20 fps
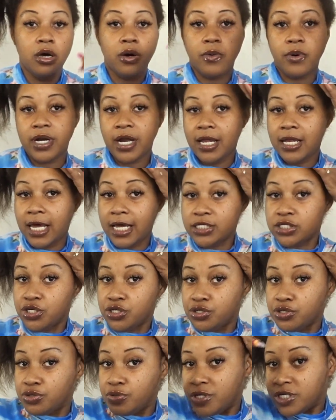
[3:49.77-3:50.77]
what I like to
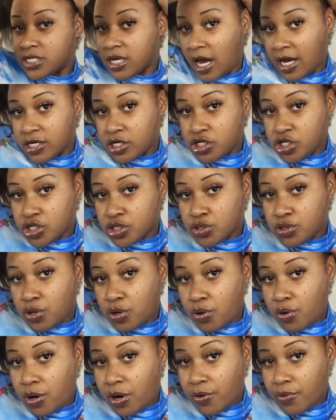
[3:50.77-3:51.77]
do is kind of just
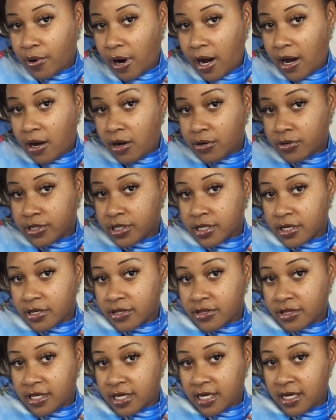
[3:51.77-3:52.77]
go around
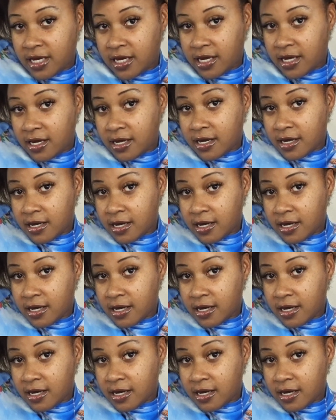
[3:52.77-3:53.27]
the